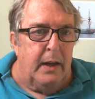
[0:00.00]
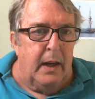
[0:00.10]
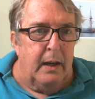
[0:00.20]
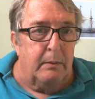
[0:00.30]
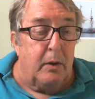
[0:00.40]

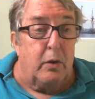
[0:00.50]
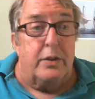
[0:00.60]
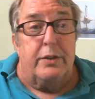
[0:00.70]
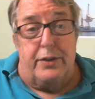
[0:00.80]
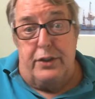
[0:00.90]
Of
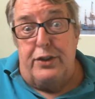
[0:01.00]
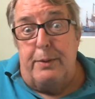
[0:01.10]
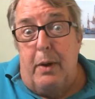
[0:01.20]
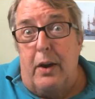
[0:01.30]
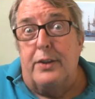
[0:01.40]
course, sushi
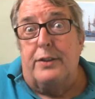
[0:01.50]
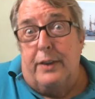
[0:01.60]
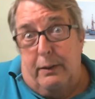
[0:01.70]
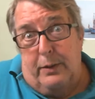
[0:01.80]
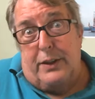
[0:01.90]
bars,
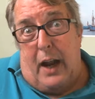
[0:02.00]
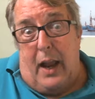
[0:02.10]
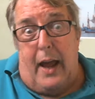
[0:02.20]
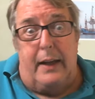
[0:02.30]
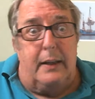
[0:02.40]
which I
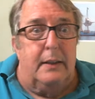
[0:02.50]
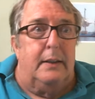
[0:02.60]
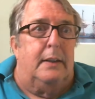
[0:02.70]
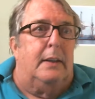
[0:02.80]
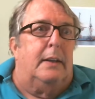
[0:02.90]
like.
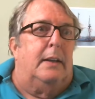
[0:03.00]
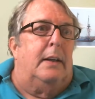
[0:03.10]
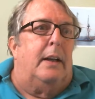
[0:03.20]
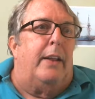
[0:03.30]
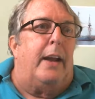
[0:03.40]

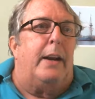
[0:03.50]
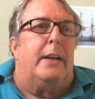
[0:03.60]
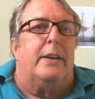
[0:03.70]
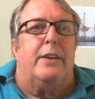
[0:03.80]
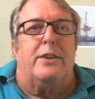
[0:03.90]
That
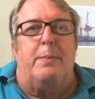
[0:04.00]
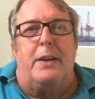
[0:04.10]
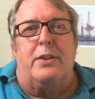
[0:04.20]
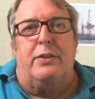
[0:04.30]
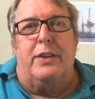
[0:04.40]
into the
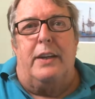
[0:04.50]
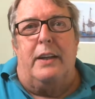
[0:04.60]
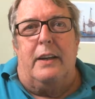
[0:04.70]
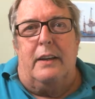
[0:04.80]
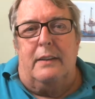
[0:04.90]

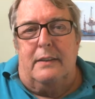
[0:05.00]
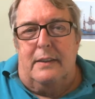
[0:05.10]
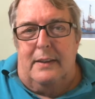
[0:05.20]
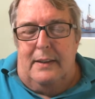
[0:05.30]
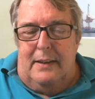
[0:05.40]
specialty
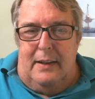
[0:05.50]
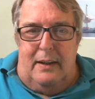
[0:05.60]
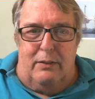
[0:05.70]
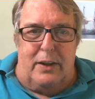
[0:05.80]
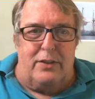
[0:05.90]

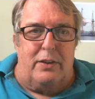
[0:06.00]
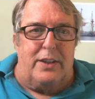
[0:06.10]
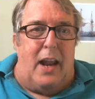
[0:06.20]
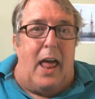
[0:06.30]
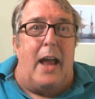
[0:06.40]
restaurants
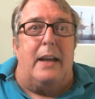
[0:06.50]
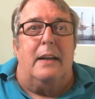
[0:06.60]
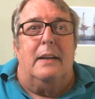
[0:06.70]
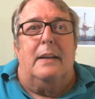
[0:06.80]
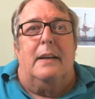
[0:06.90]
I like.
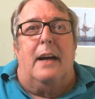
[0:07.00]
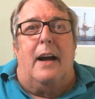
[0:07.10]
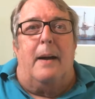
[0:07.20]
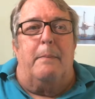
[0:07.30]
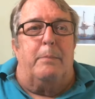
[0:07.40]

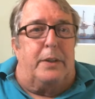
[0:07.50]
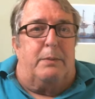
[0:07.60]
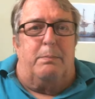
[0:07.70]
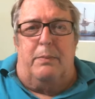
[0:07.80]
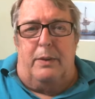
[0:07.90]
But
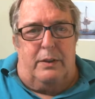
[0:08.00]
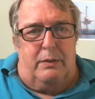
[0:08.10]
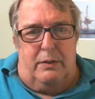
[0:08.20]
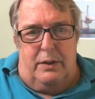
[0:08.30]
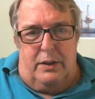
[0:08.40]

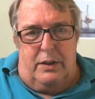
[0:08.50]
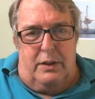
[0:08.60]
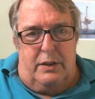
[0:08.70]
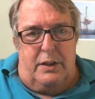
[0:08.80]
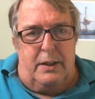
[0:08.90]
the
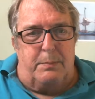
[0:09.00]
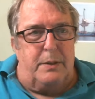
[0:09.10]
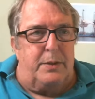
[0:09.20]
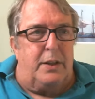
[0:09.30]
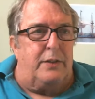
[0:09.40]
ships
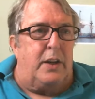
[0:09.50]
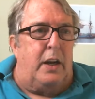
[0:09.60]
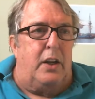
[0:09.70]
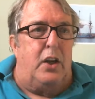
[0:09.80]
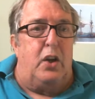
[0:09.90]
themselves
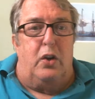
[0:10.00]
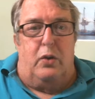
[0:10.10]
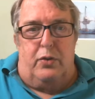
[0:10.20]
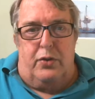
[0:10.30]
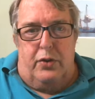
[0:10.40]
got
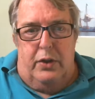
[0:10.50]
huge.